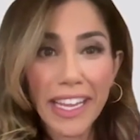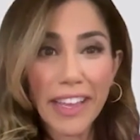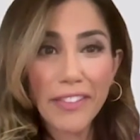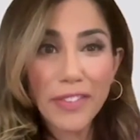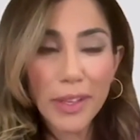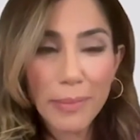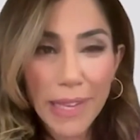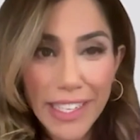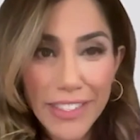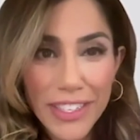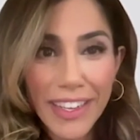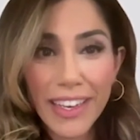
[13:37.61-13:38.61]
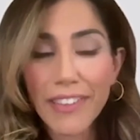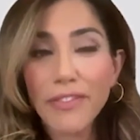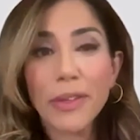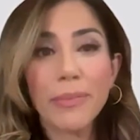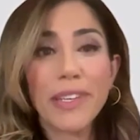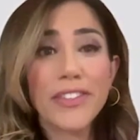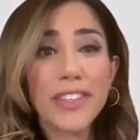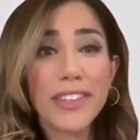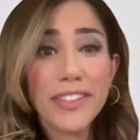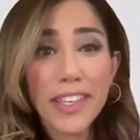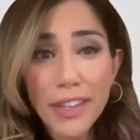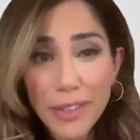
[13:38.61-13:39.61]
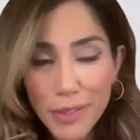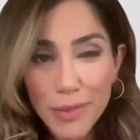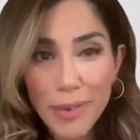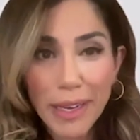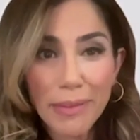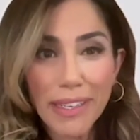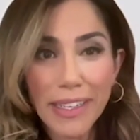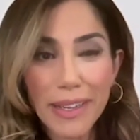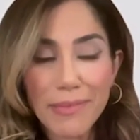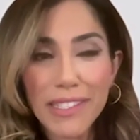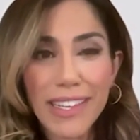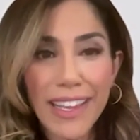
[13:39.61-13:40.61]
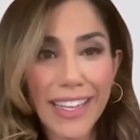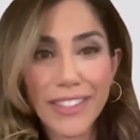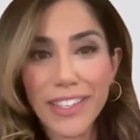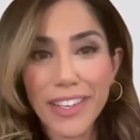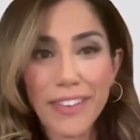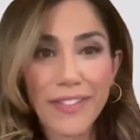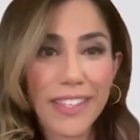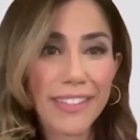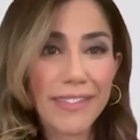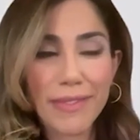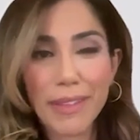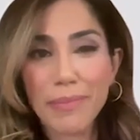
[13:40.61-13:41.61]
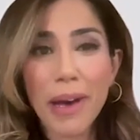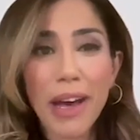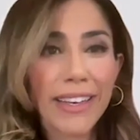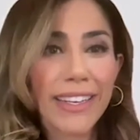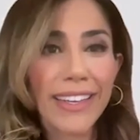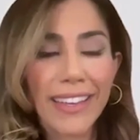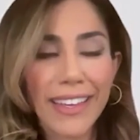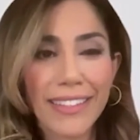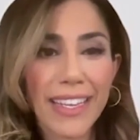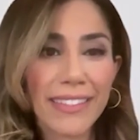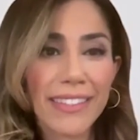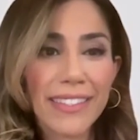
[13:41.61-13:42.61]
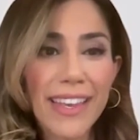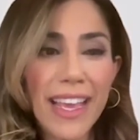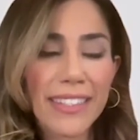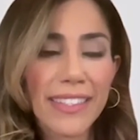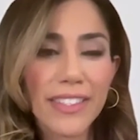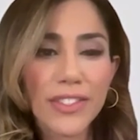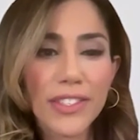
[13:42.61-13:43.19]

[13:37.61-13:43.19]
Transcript: inflammaging, and inflammation is huge, right, when it comes to aging of the body and senescence.